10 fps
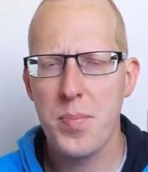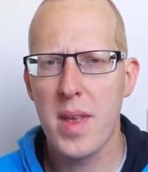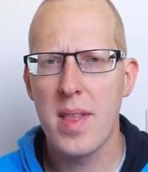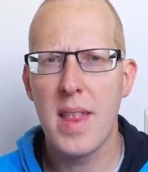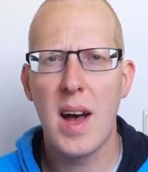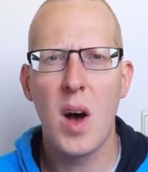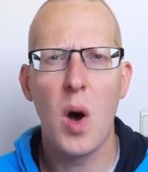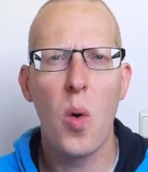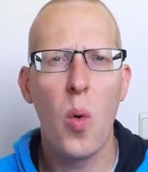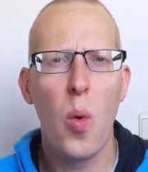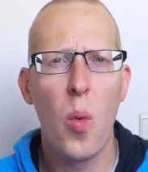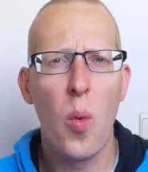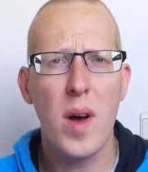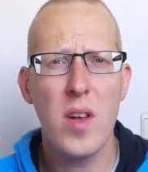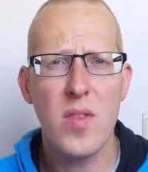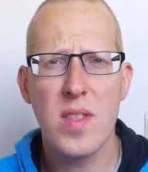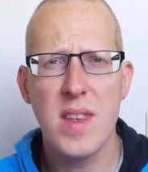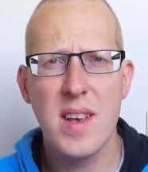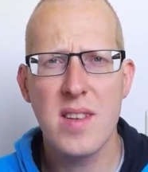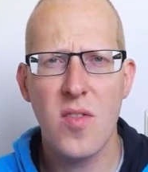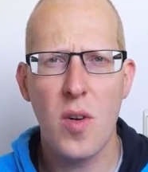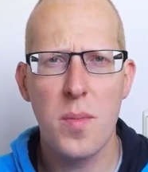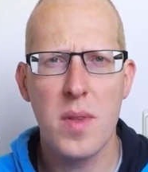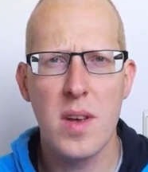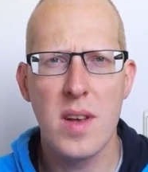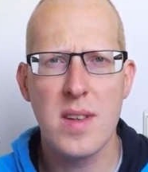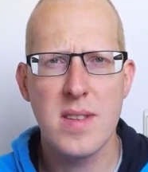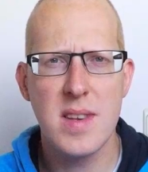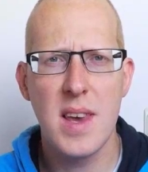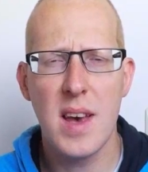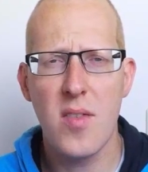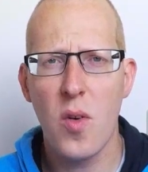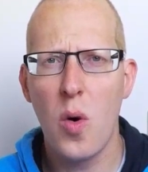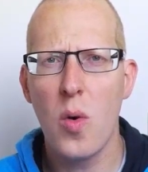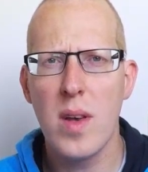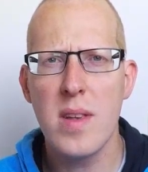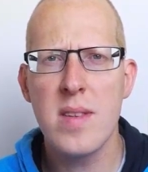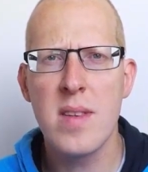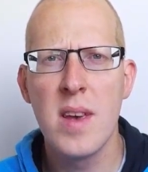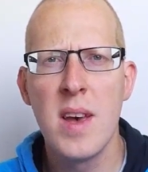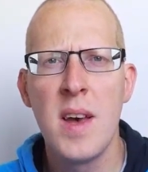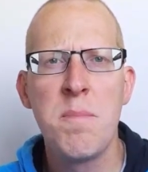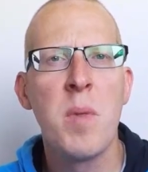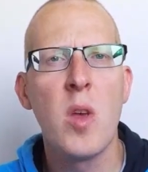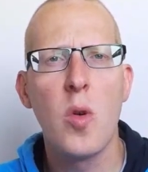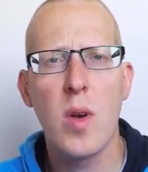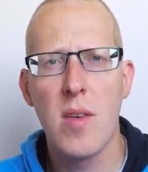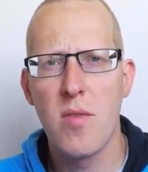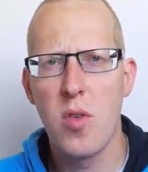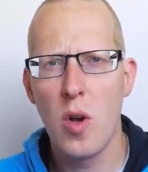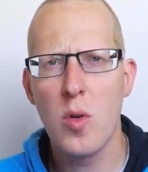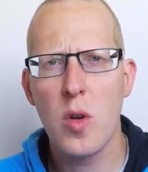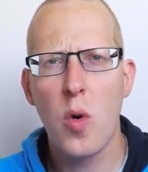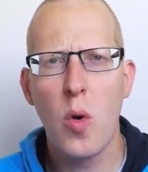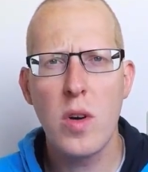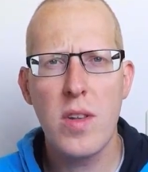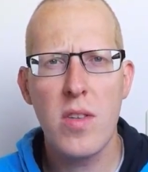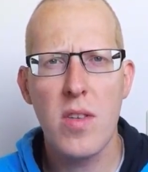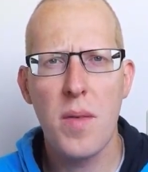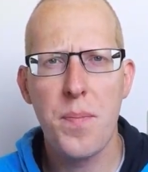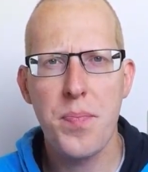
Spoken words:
Now, one of the things from the CFO is you can follow the course,